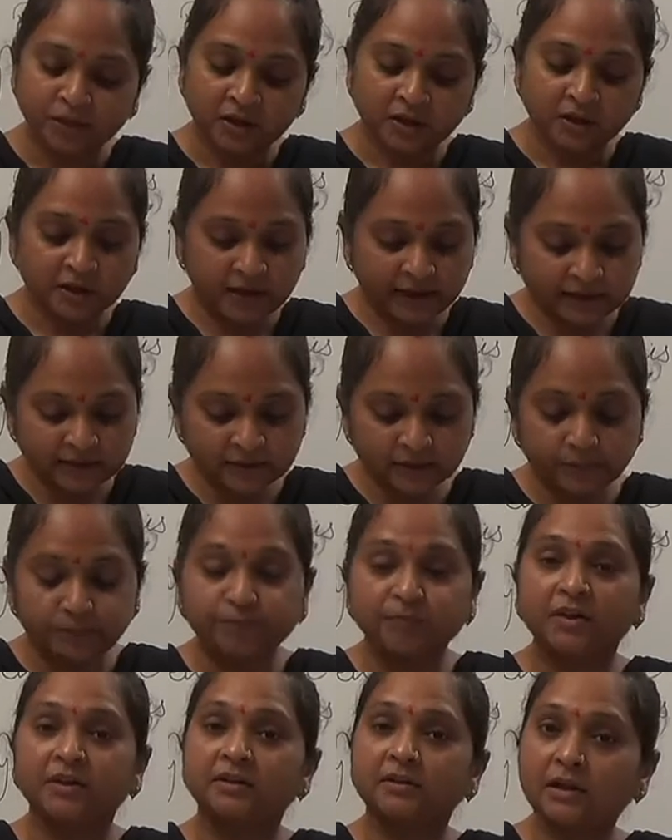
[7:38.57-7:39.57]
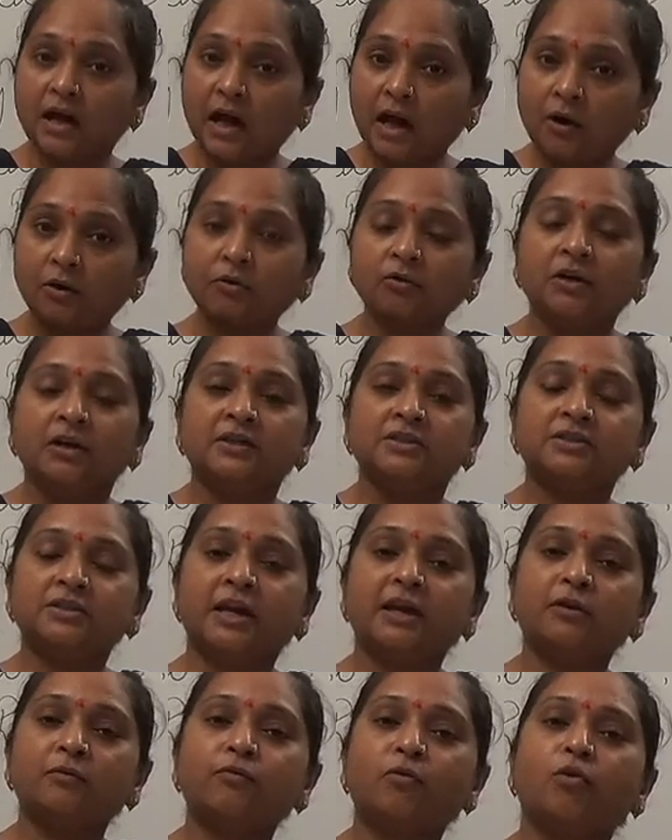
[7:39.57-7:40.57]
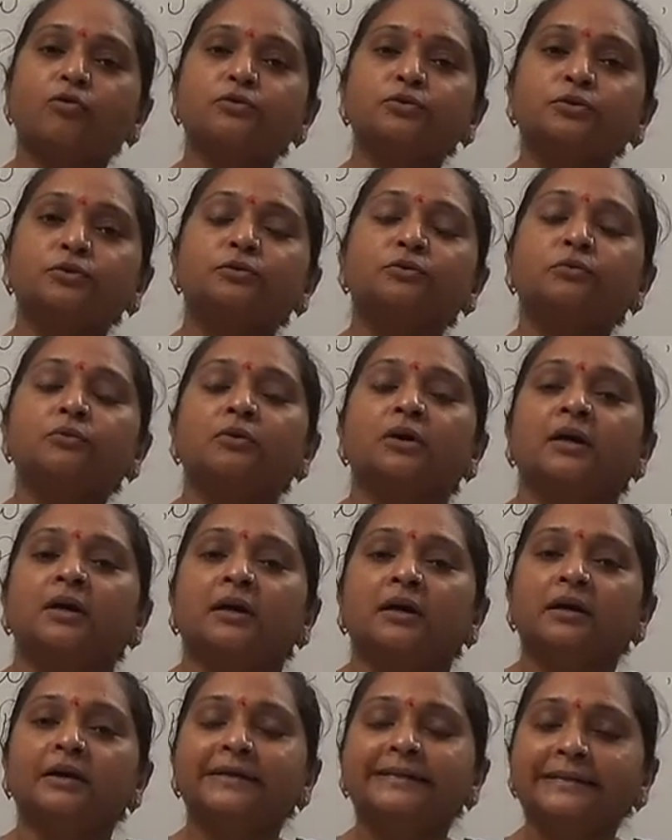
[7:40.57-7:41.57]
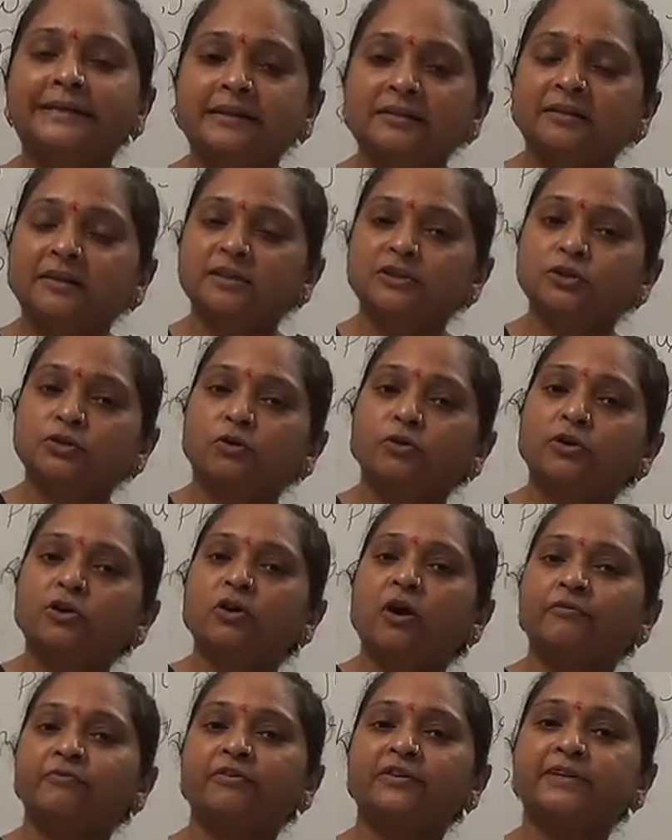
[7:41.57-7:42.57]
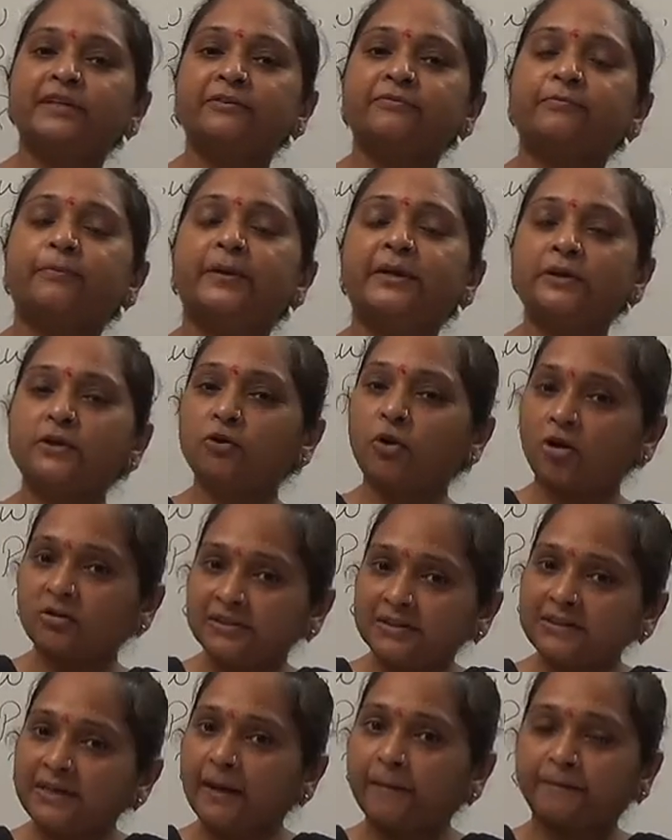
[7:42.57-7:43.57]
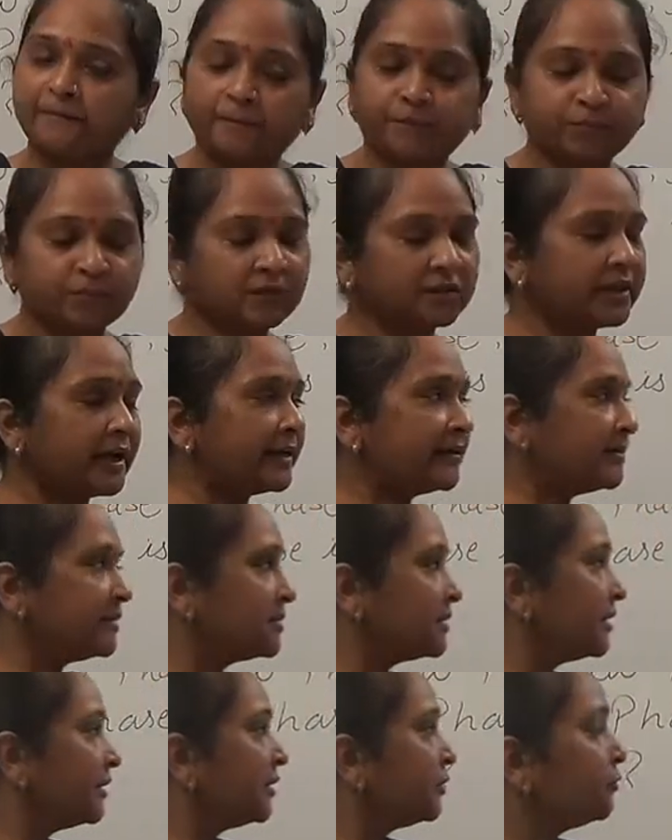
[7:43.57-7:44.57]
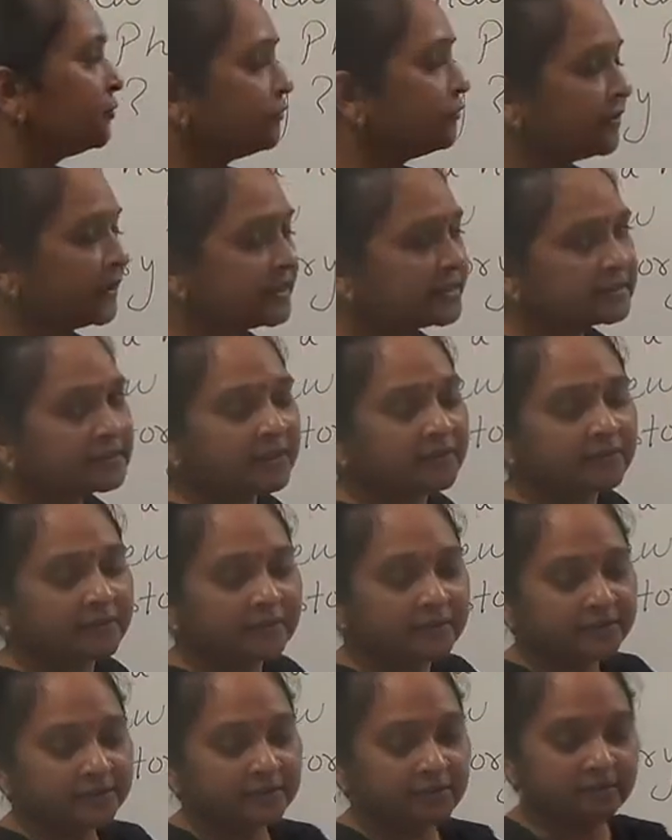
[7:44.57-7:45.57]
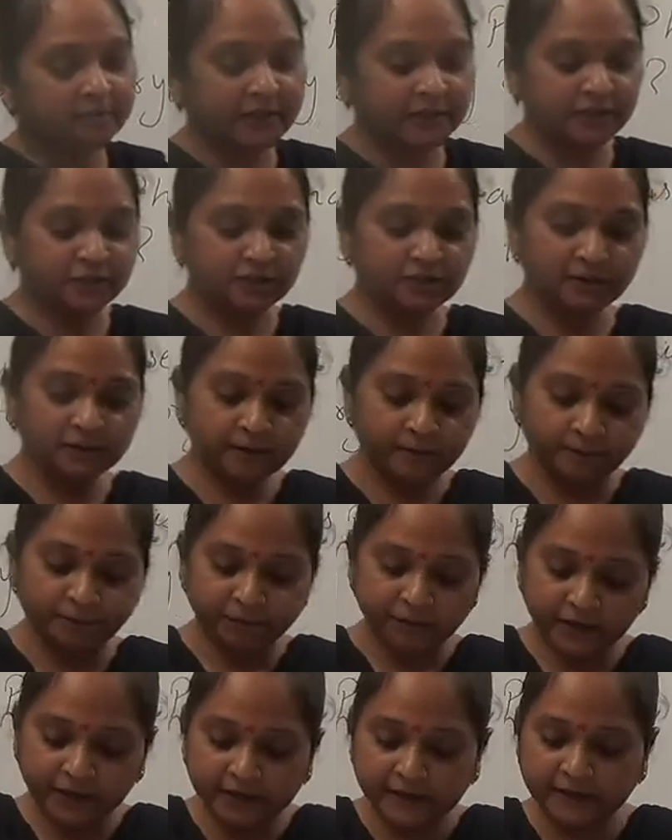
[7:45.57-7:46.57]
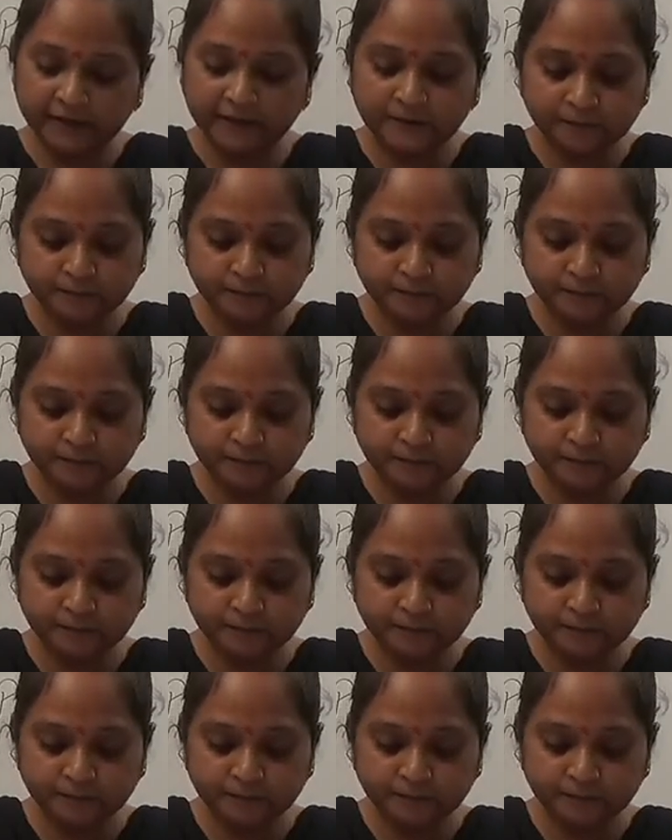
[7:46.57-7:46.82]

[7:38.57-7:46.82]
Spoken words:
And now Jack want to tell the story of a different concept. That is the new phase the narrator mentioned here.